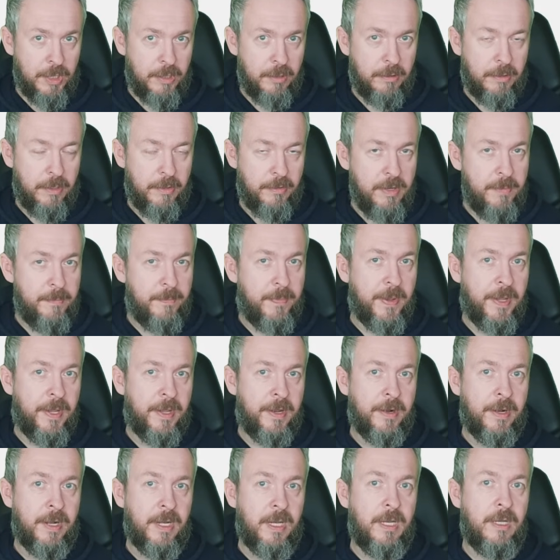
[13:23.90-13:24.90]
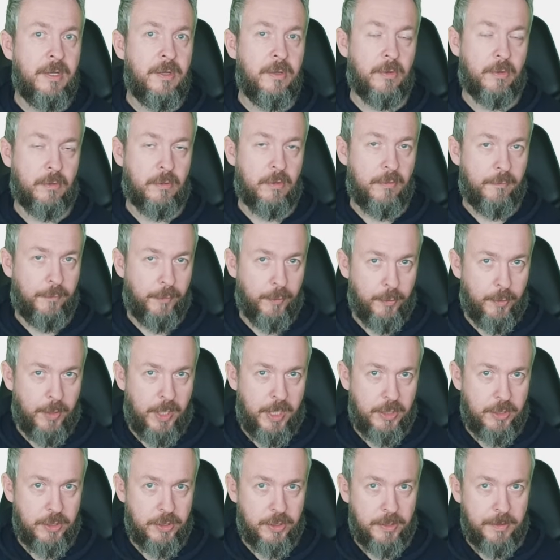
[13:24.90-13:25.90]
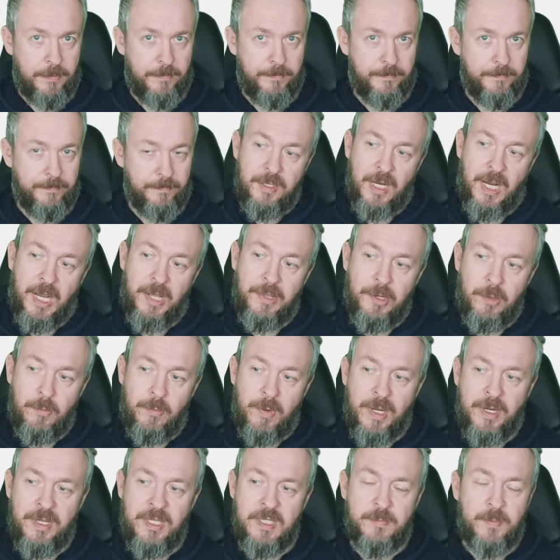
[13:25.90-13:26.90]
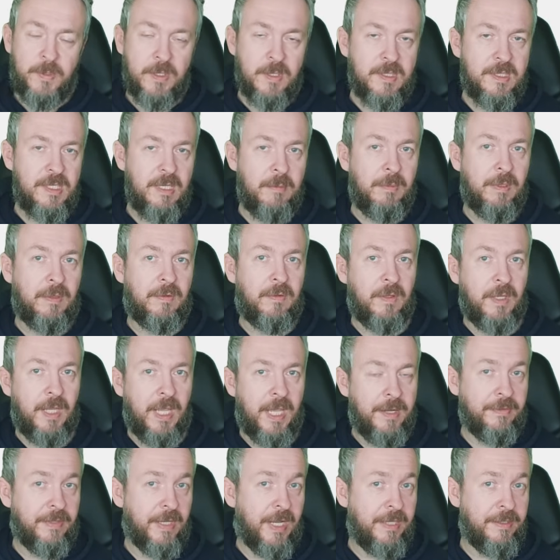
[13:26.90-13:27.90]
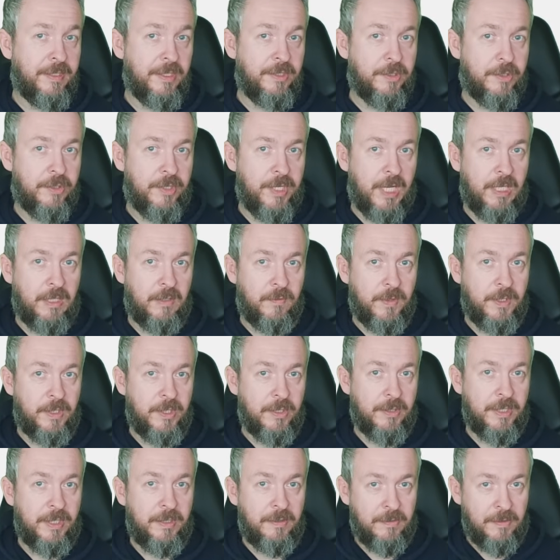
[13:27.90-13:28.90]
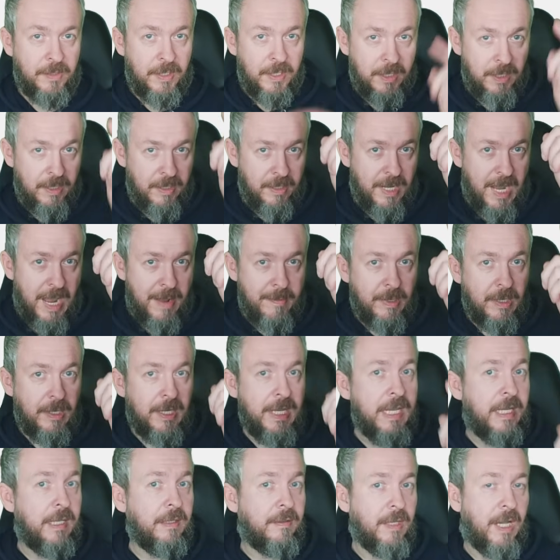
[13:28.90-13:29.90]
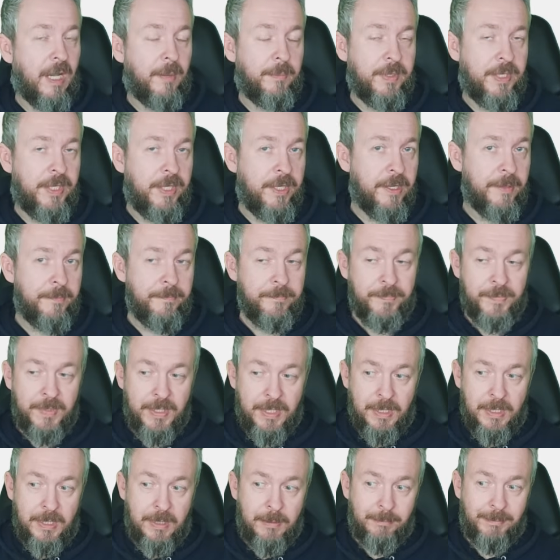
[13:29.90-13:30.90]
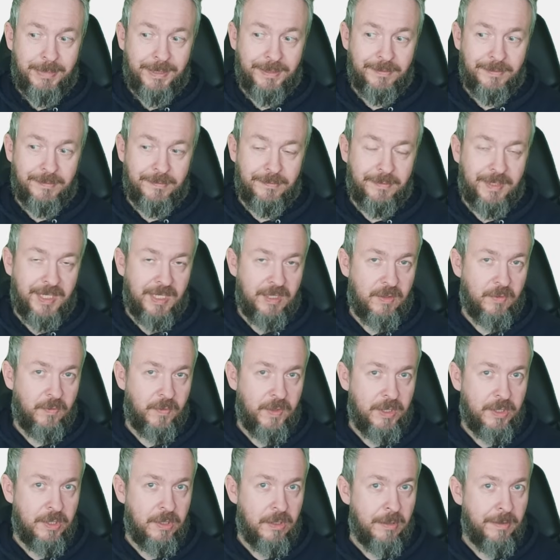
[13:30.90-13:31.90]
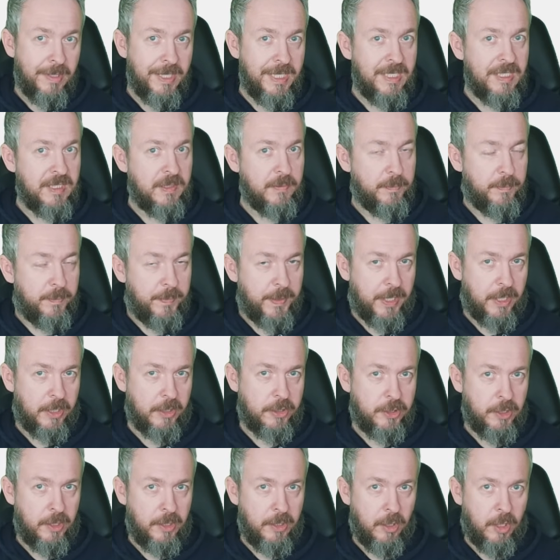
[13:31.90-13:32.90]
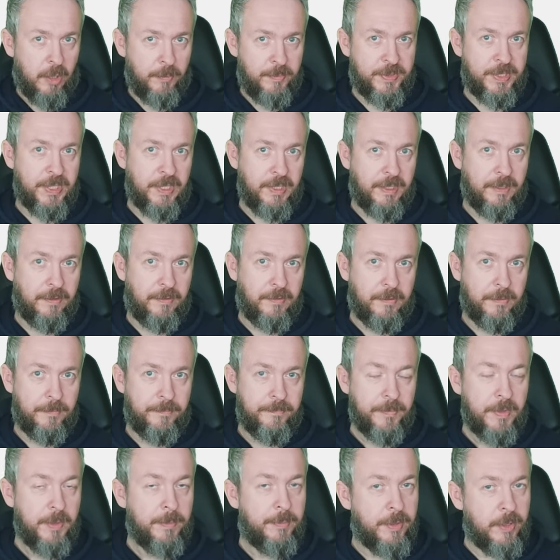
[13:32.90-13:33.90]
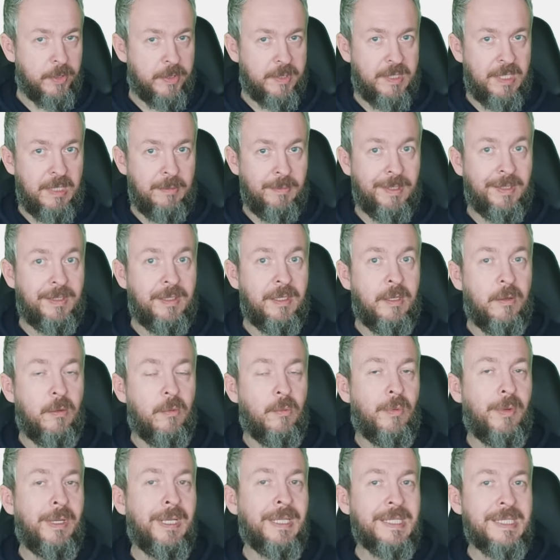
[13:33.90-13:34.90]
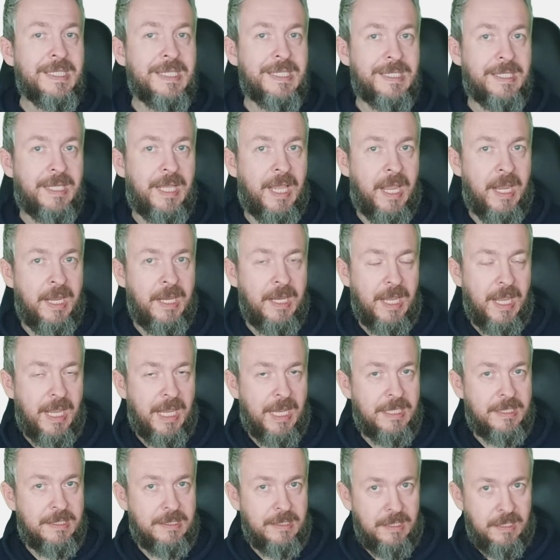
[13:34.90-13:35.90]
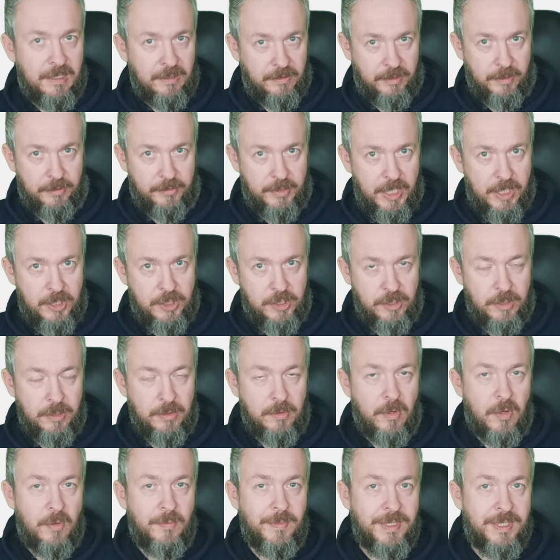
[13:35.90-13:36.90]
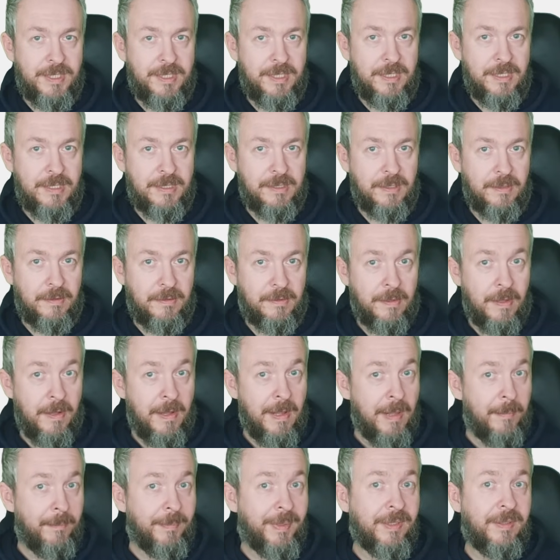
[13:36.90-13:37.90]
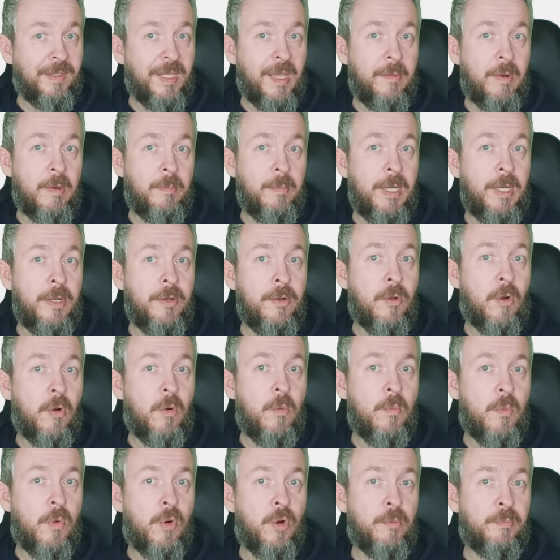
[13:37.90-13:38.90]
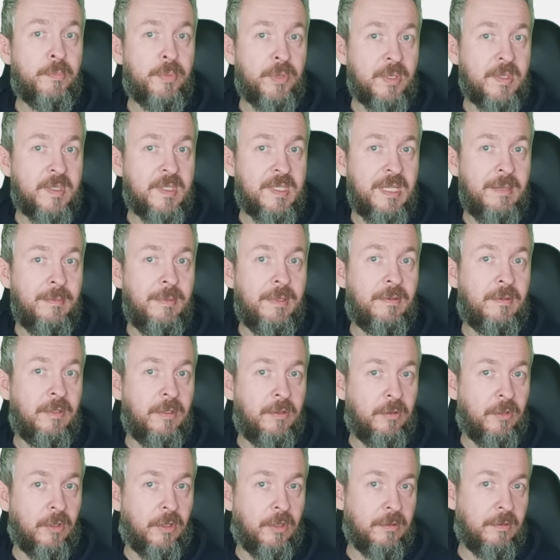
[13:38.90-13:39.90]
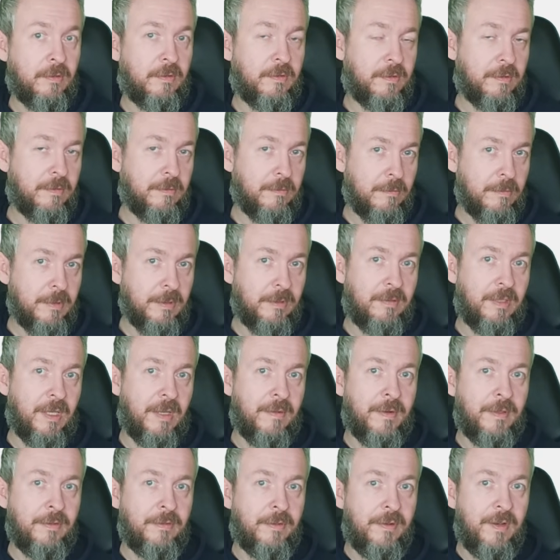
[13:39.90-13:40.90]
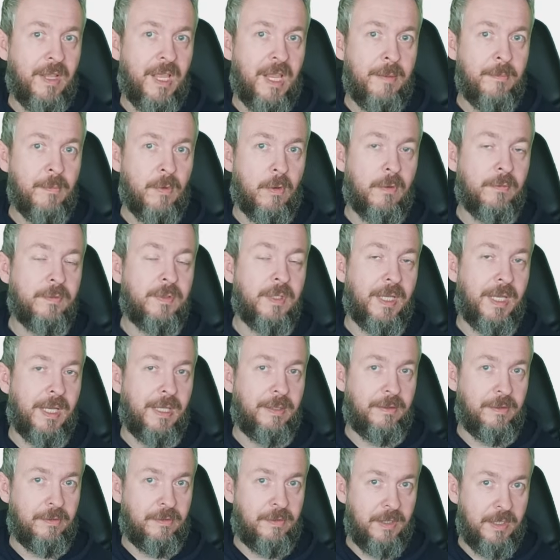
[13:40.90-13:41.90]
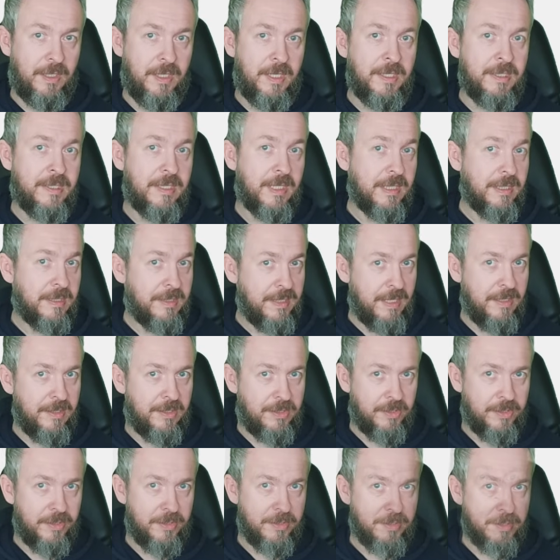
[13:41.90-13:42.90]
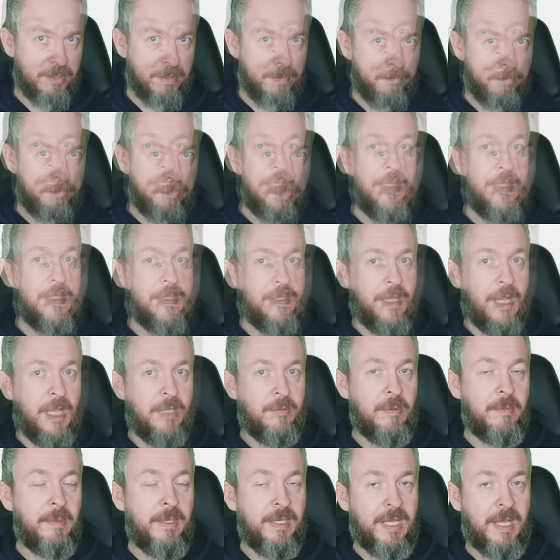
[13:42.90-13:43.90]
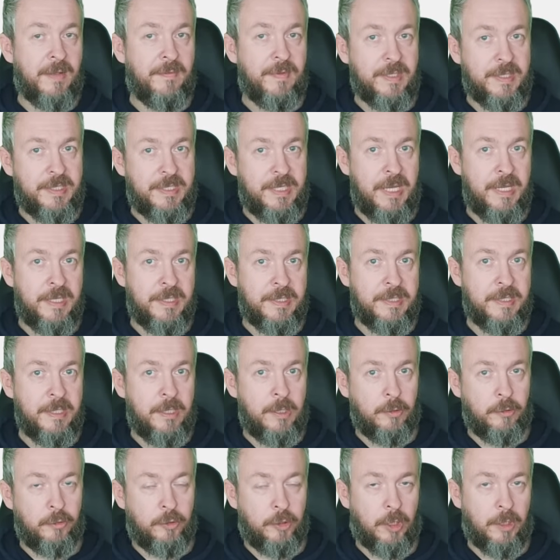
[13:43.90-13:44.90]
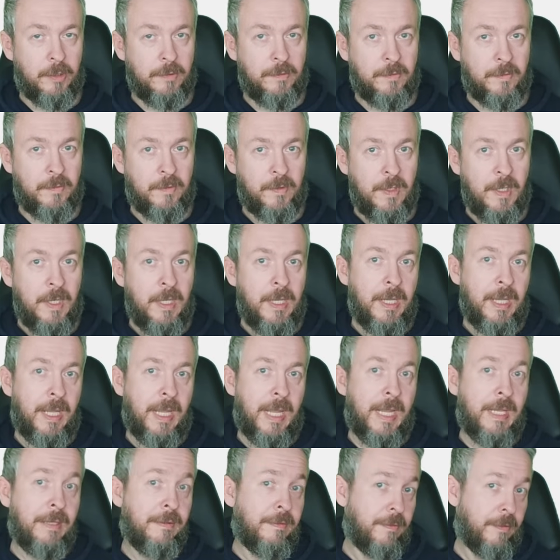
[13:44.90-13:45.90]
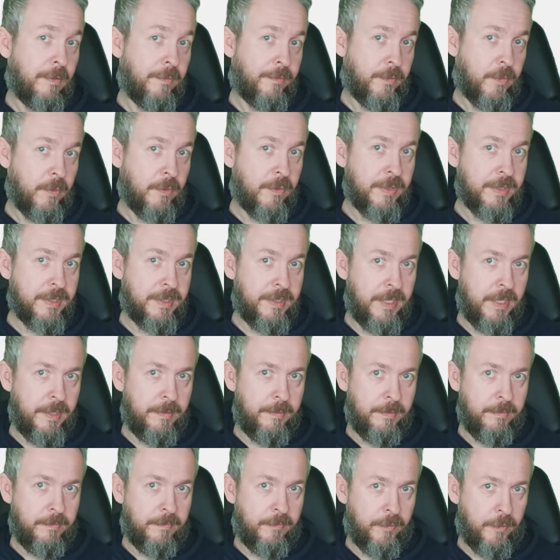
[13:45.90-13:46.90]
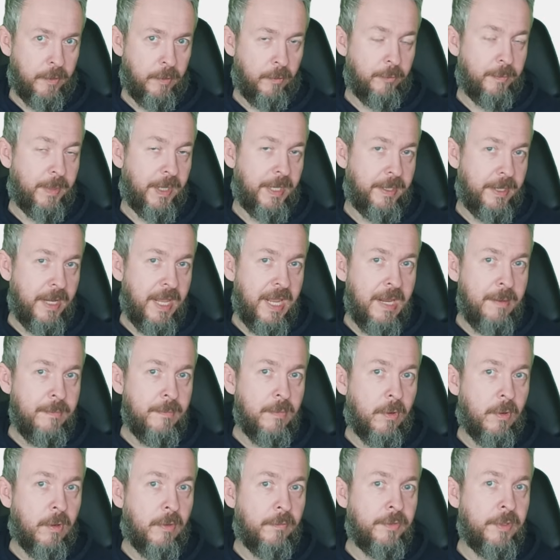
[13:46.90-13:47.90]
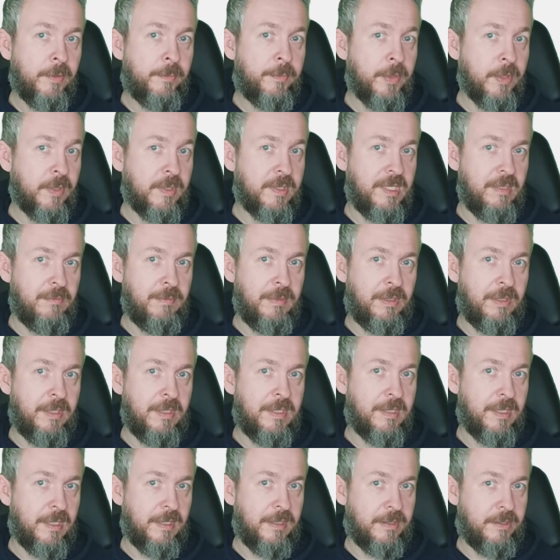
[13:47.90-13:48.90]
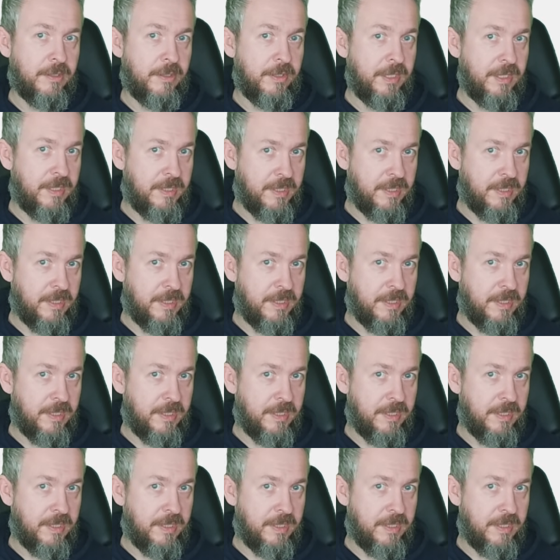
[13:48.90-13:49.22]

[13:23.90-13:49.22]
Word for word: trigger repair in your configuration. The other one is Proximity, and I did create a video on it, I will link it up here, but that video is partially obsolete. Proximity will stay as integration in Home Assistant, but there will be no more proximity dot whatever the name of the entity is sensors. Instead, we will have sensor dot and of course then followed by name of the proximity sensor